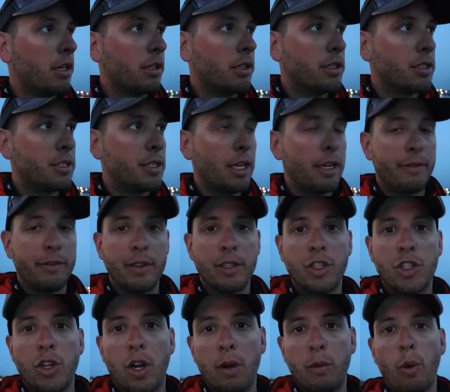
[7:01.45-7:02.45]
good stuff. Gonna
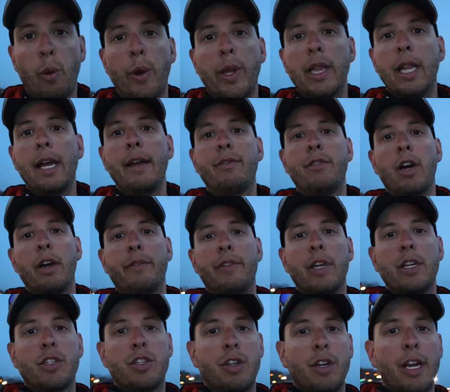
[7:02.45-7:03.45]
start where we left off
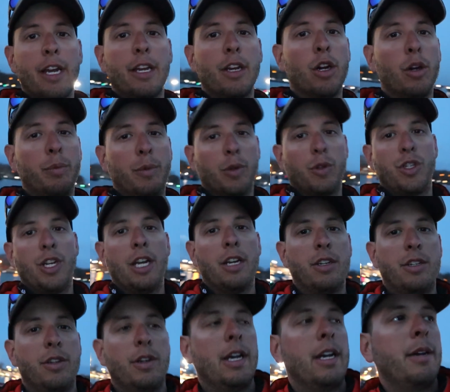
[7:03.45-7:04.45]
yesterday. Hope those shad
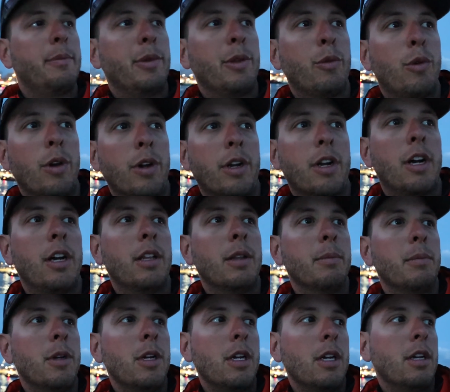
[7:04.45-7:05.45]
are still high up in the water
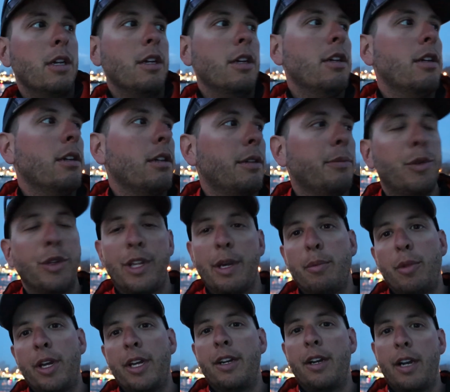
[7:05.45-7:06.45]
column. Put
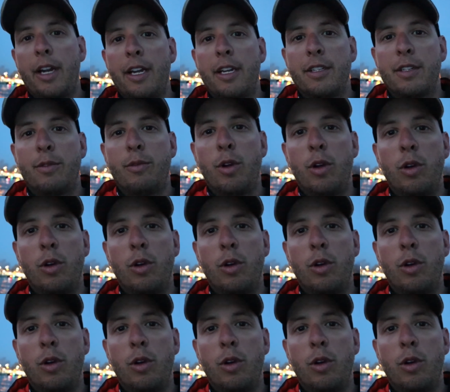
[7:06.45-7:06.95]
that blade in our hands and